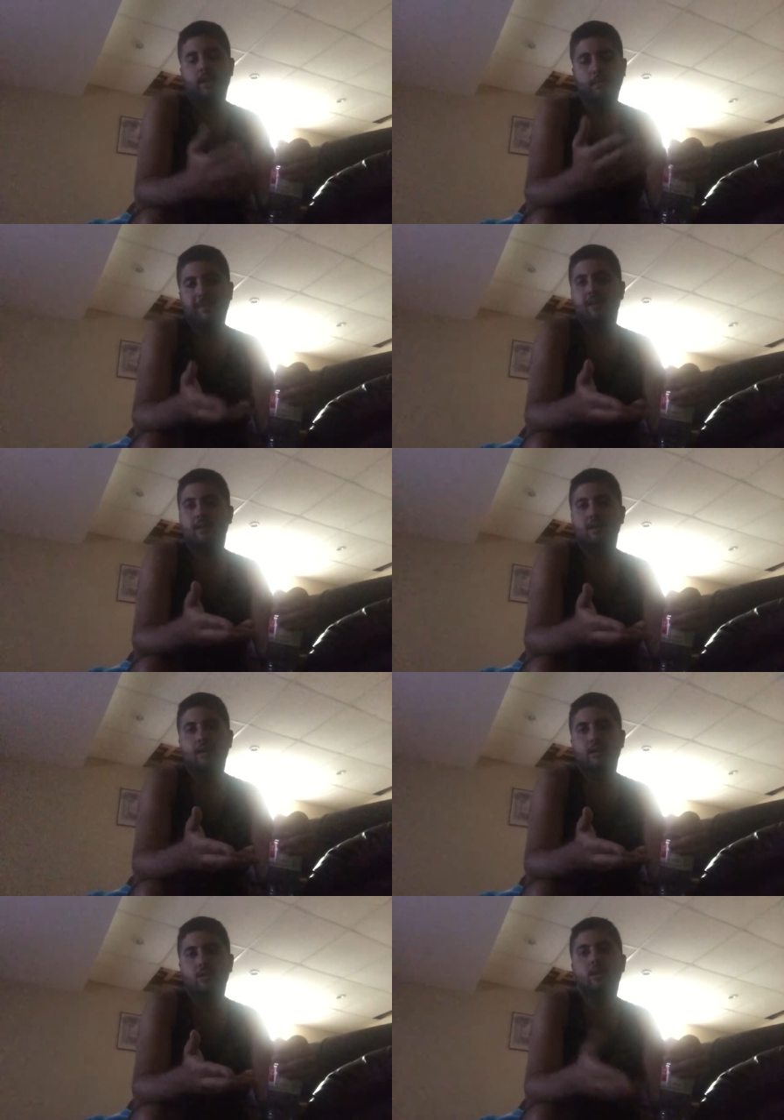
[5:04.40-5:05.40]
in
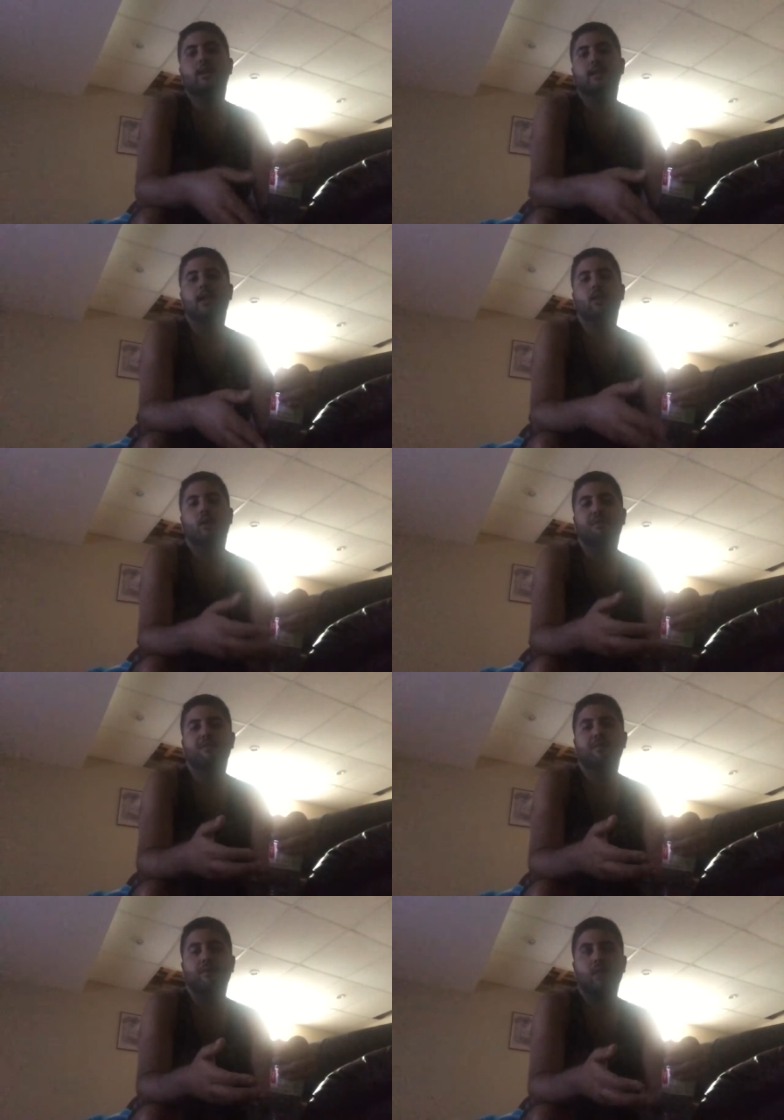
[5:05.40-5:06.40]
America, you can carry
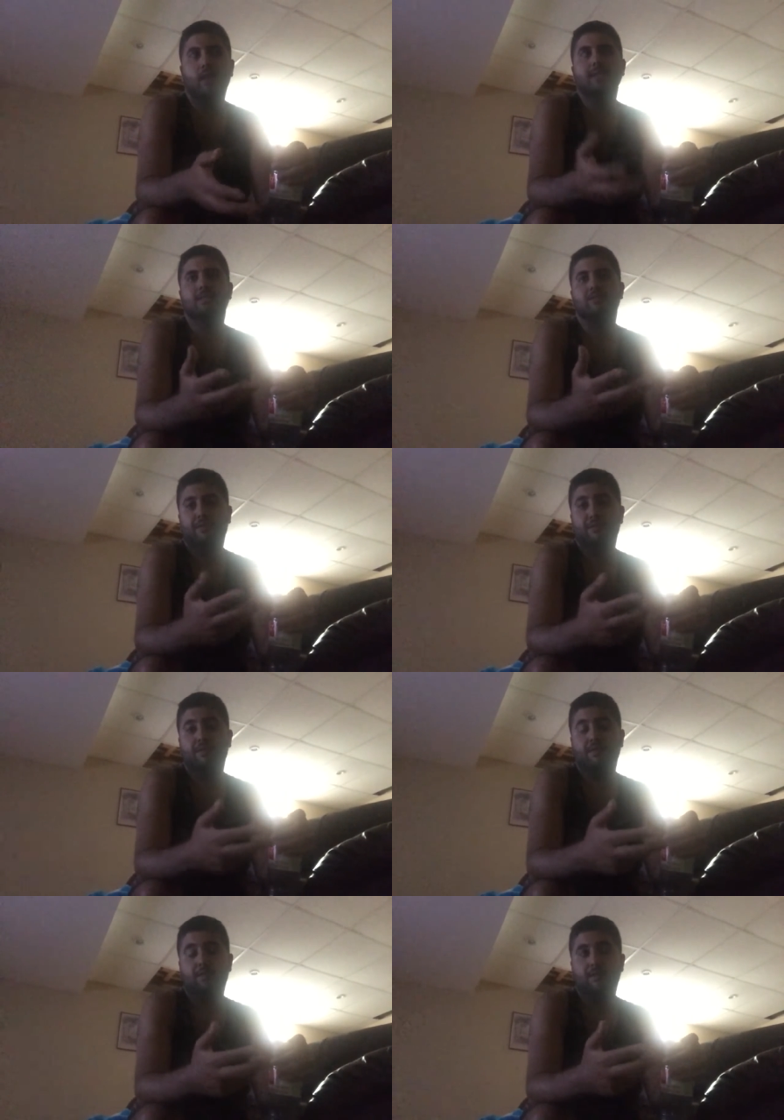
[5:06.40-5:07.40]
a license
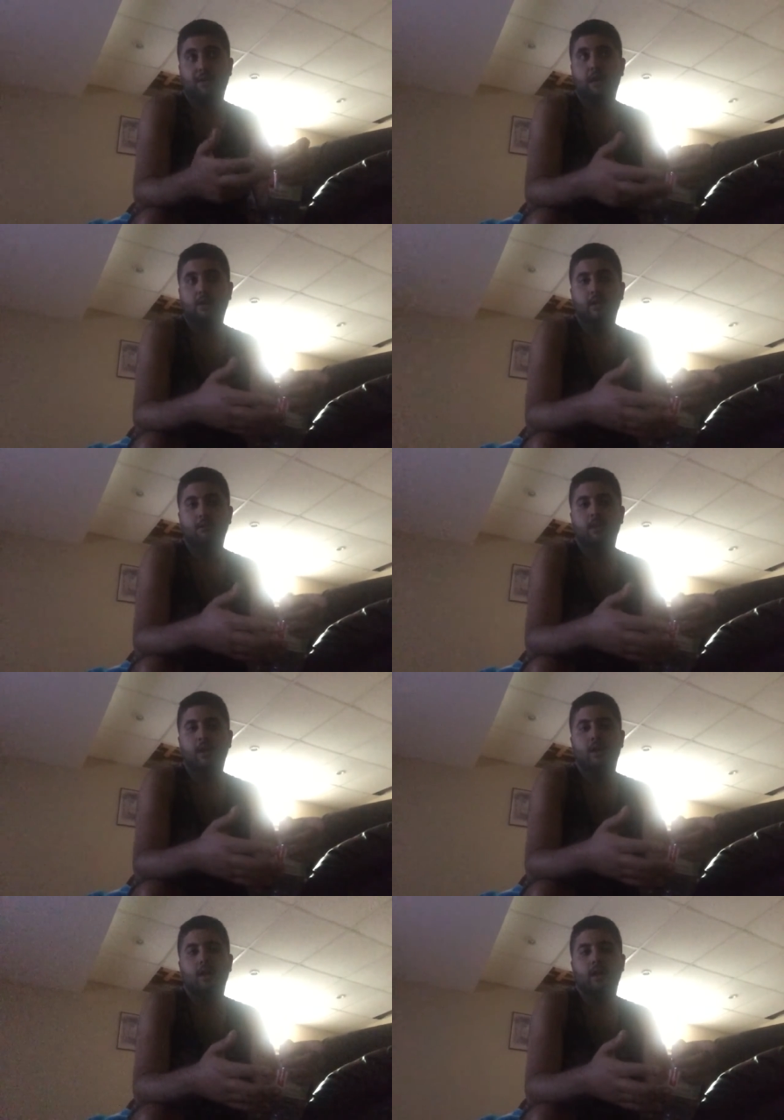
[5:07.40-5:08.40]
firearm,
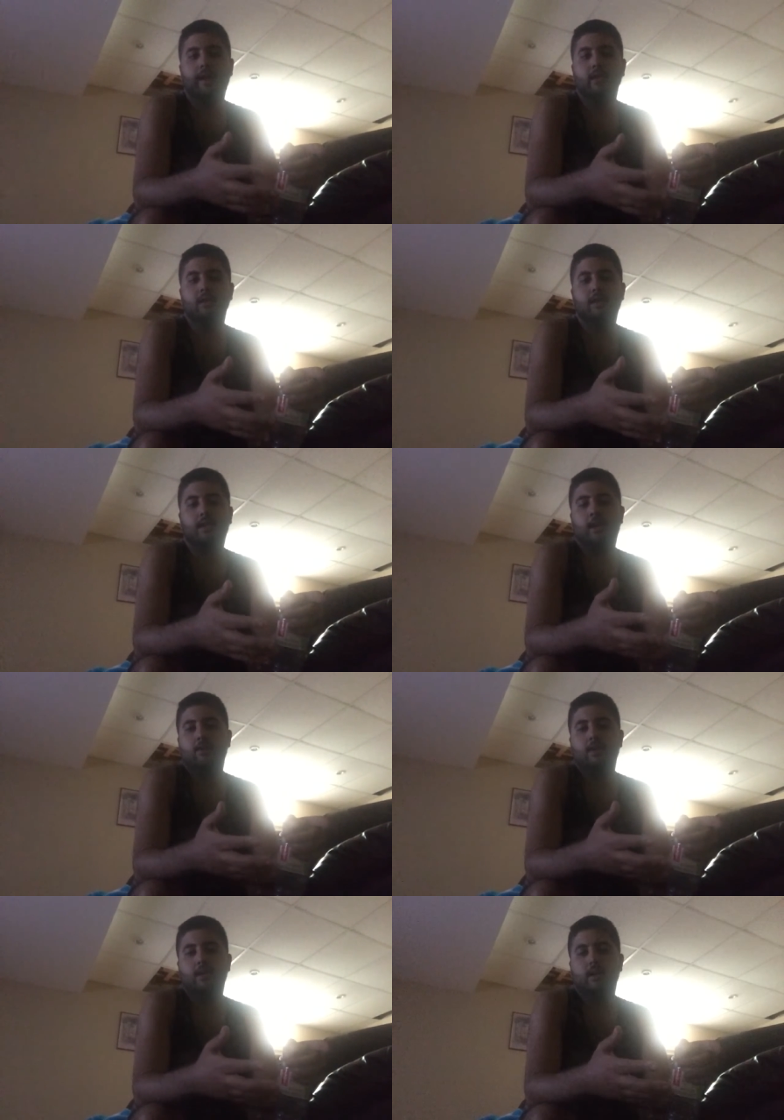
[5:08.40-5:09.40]
and you can
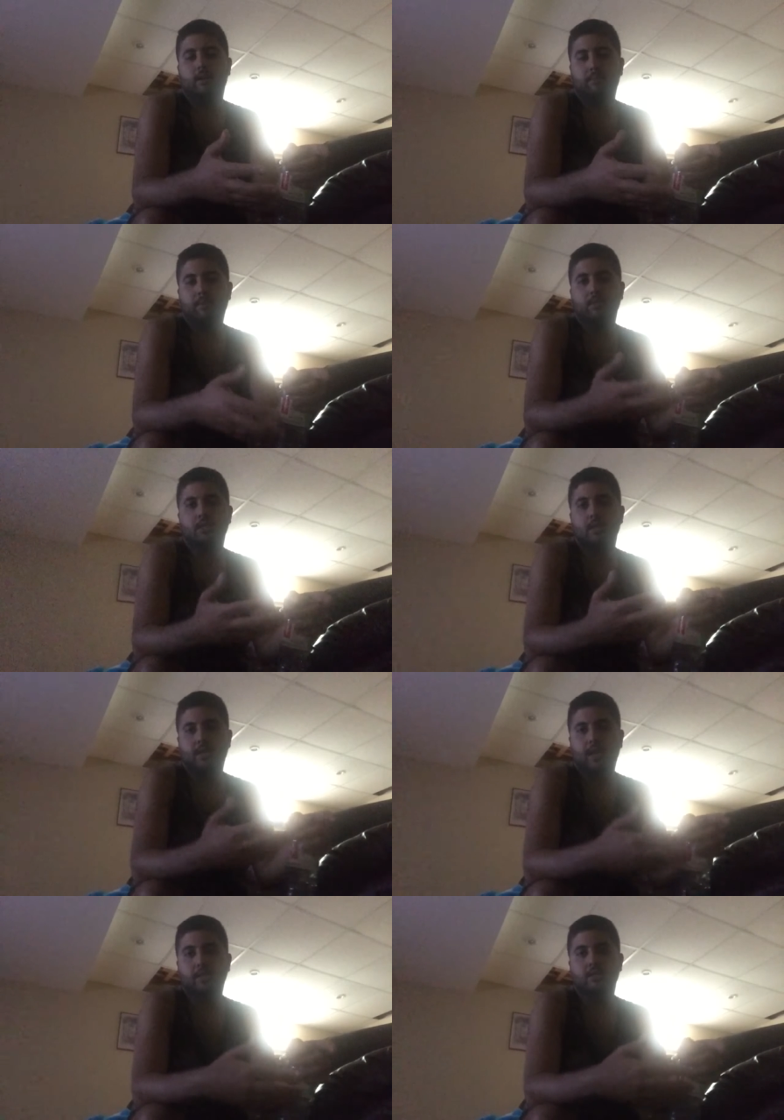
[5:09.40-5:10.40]
carry like a
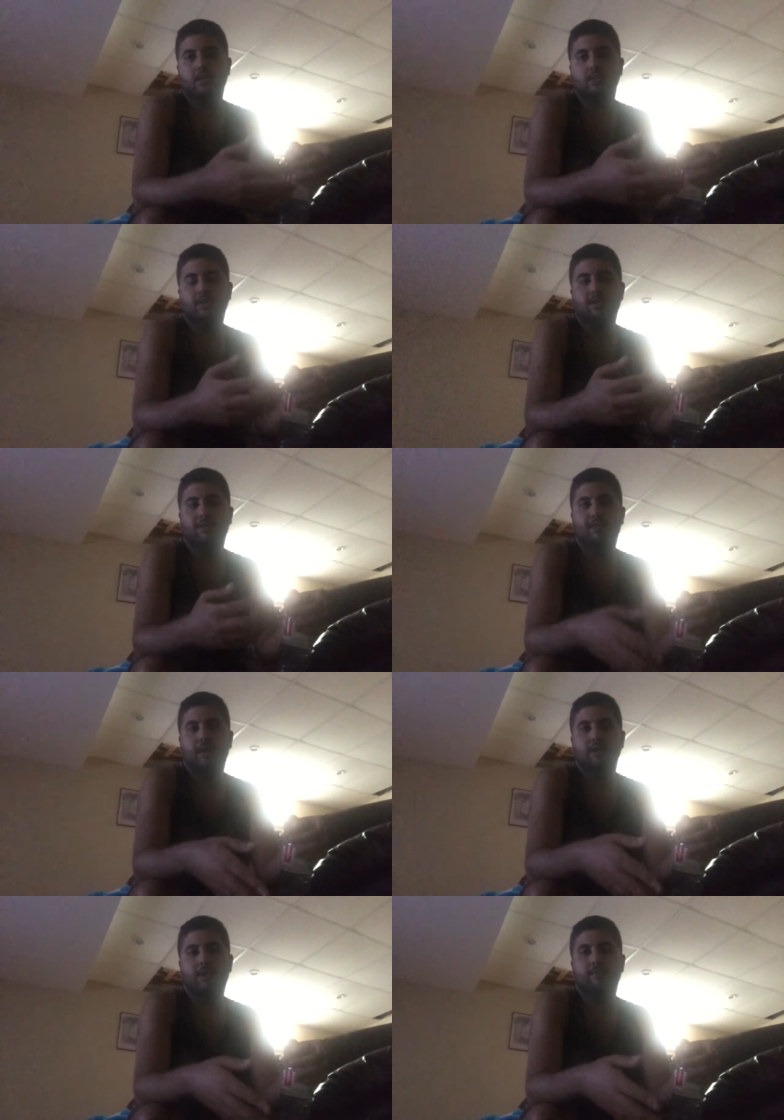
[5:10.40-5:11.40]
permission tasers. Over
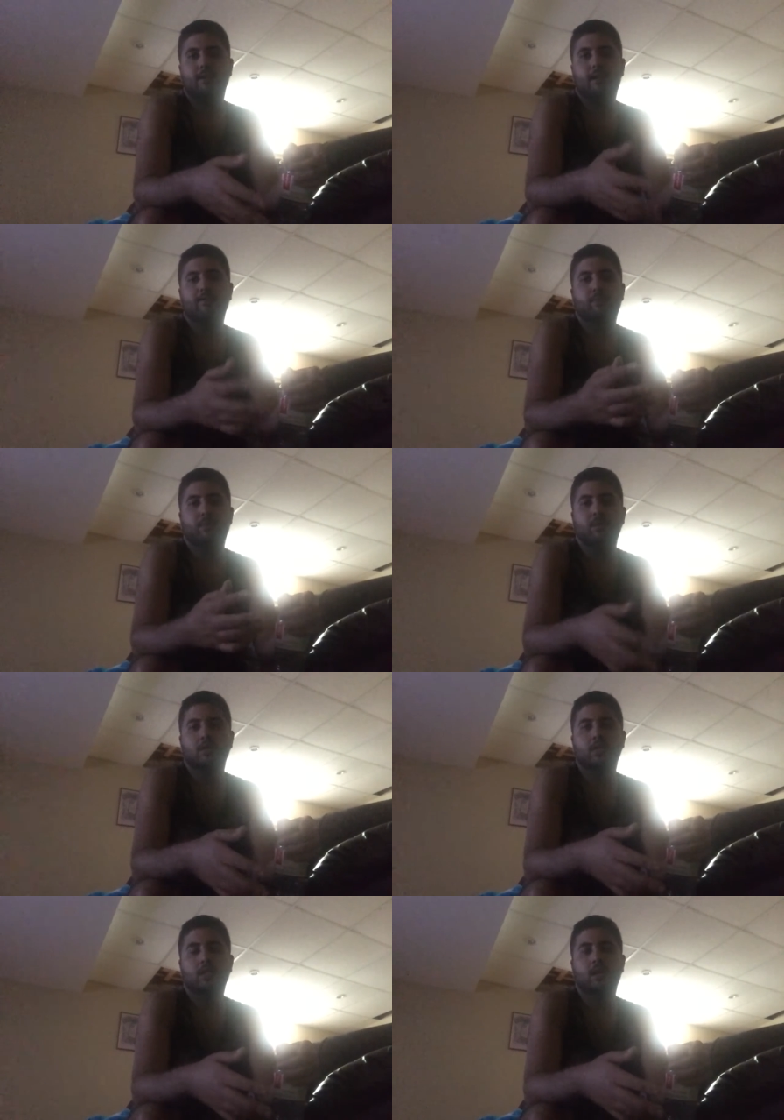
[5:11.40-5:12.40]
here, you have to have a
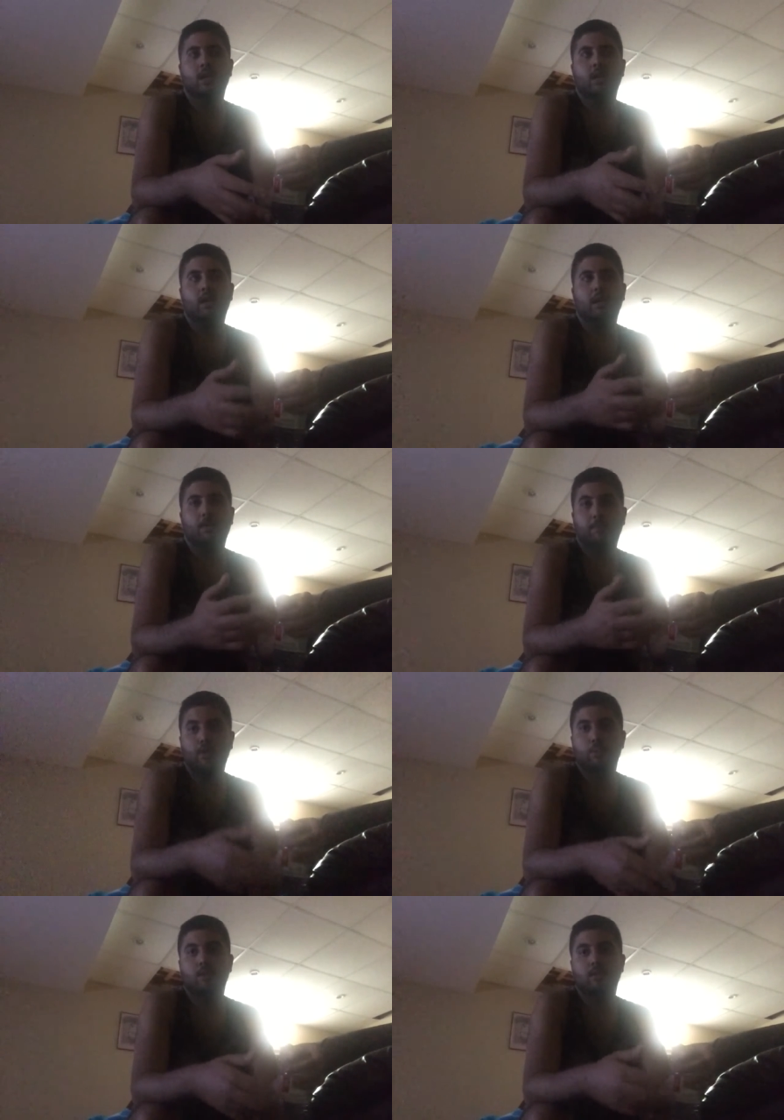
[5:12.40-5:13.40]
permission and a
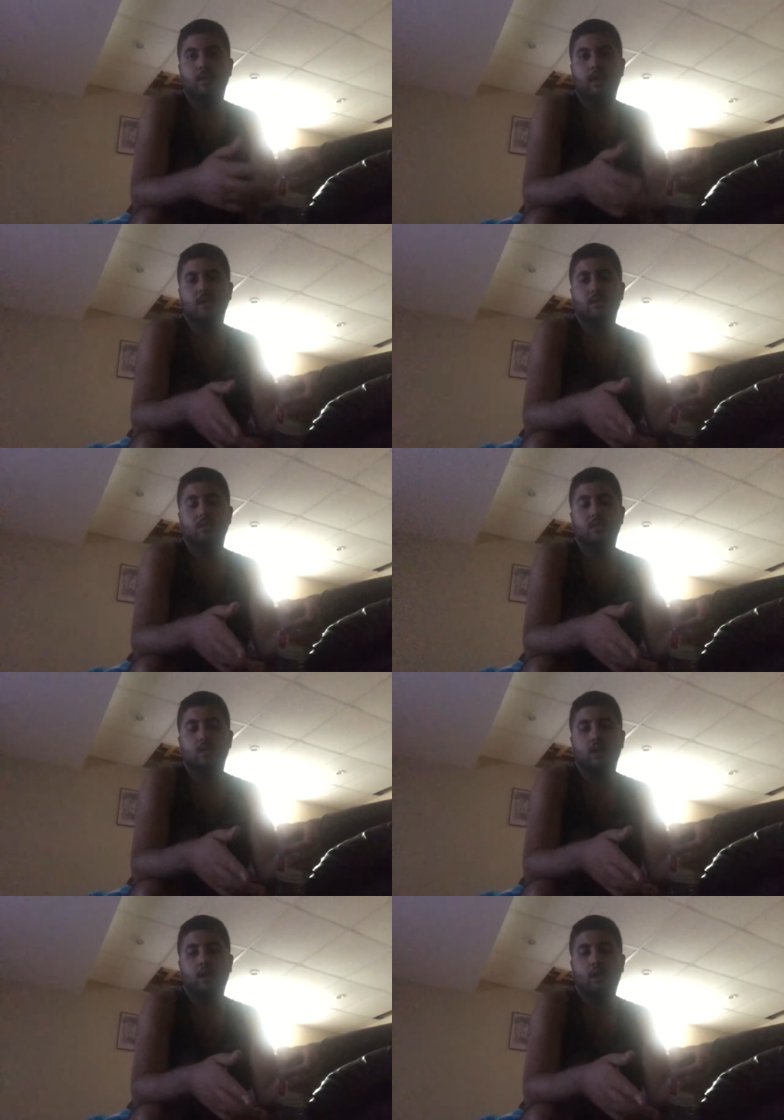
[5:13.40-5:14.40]
permit to tasers.
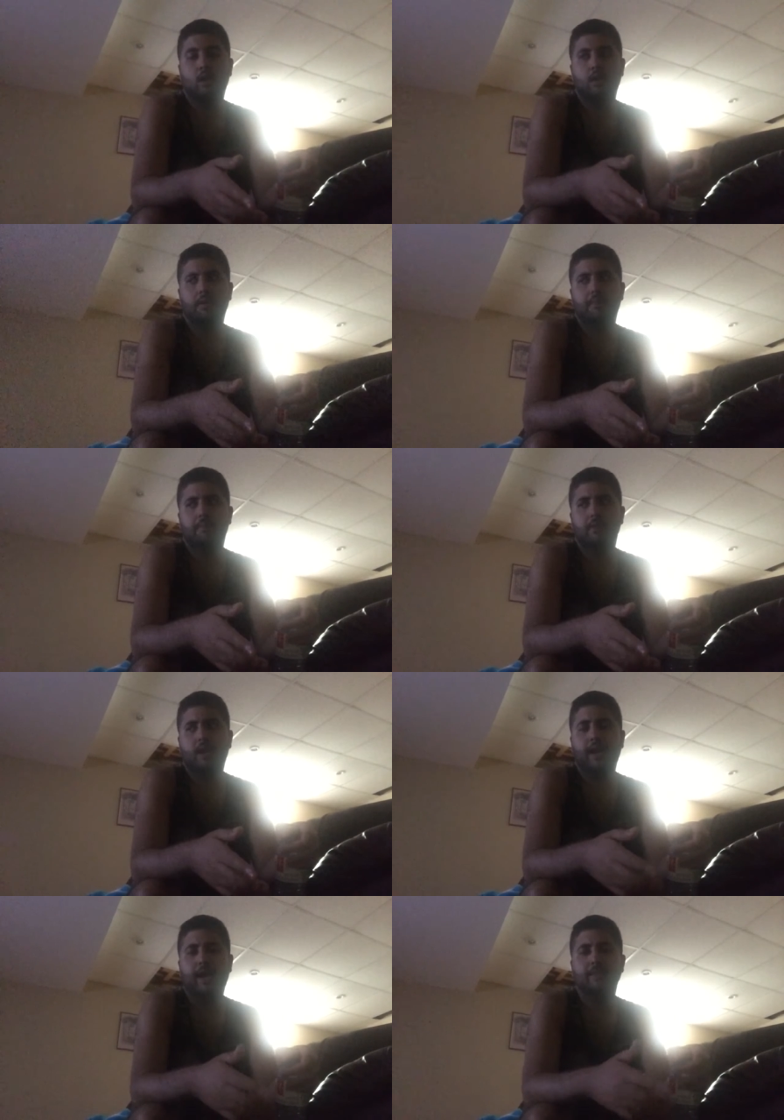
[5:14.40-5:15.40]
Um,
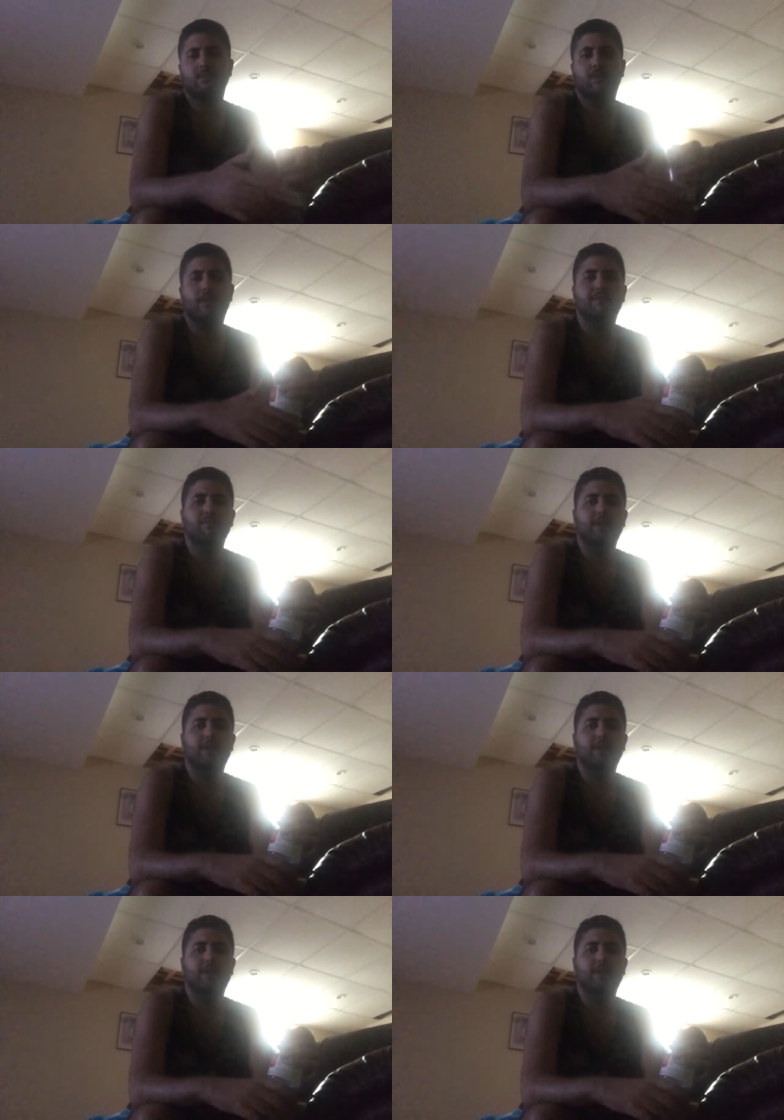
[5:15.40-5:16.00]
I asked one of